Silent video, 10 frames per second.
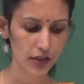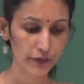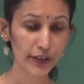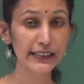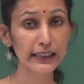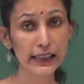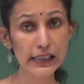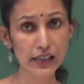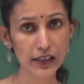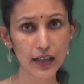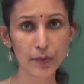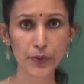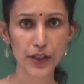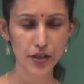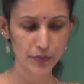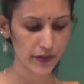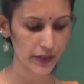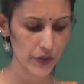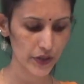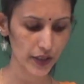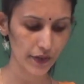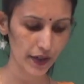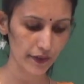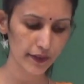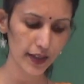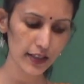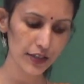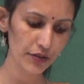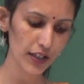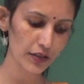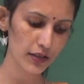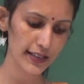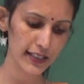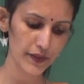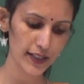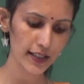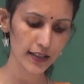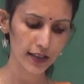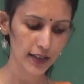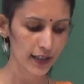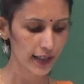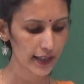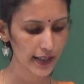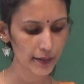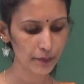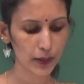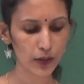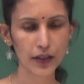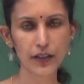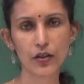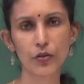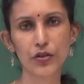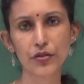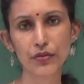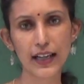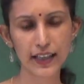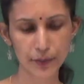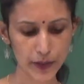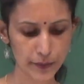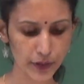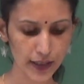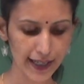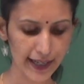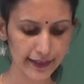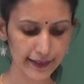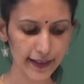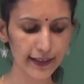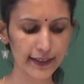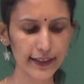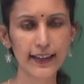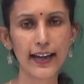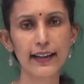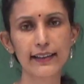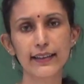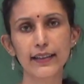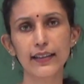first Indian company to be registered there. Then in 2017, he employed over 2 lakh people, and then he had